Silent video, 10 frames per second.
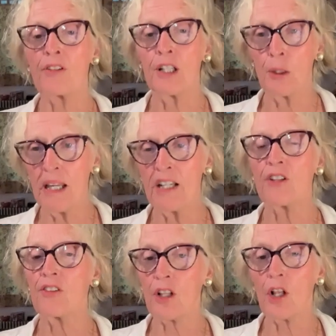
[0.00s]
and they're
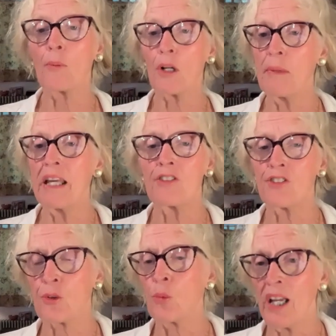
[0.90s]
managing, they say, "I want to manage
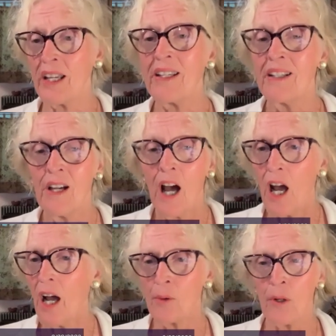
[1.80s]
it the way
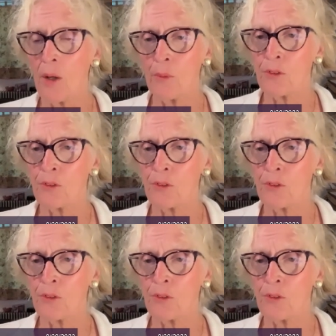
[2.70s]
I I